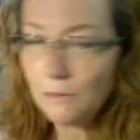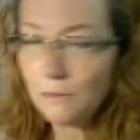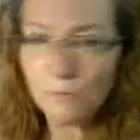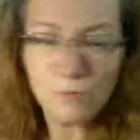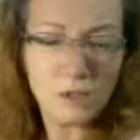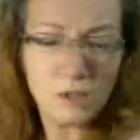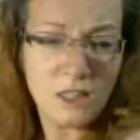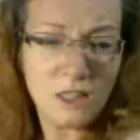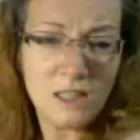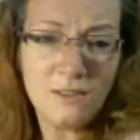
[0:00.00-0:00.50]

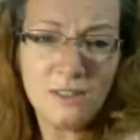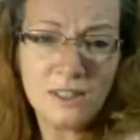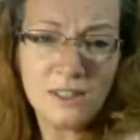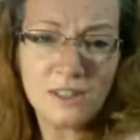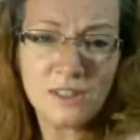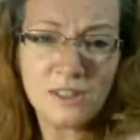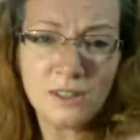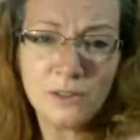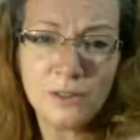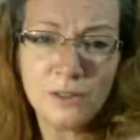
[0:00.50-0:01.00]
TV
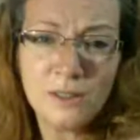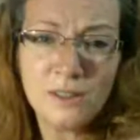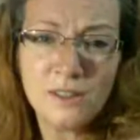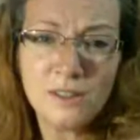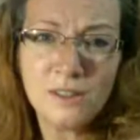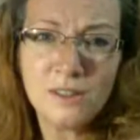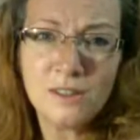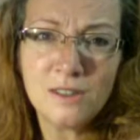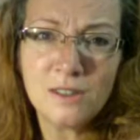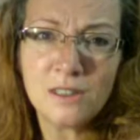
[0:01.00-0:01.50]
series,
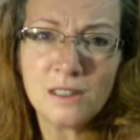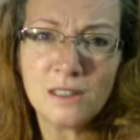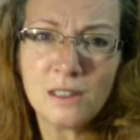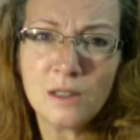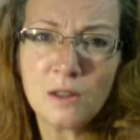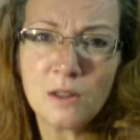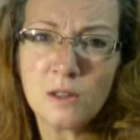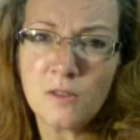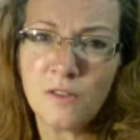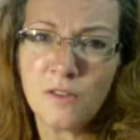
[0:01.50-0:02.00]
is
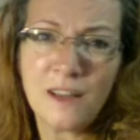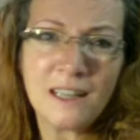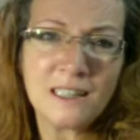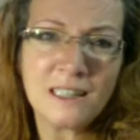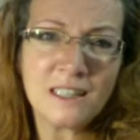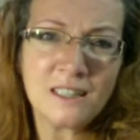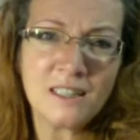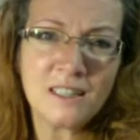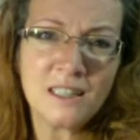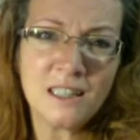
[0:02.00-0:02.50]

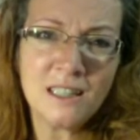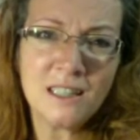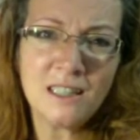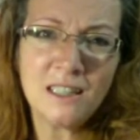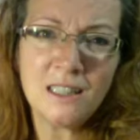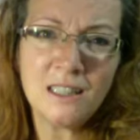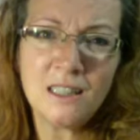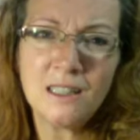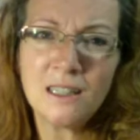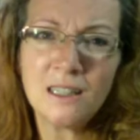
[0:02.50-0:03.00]

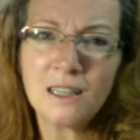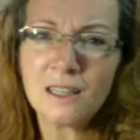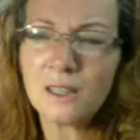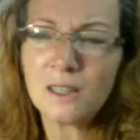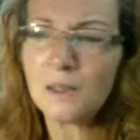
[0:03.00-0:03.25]
fantasy.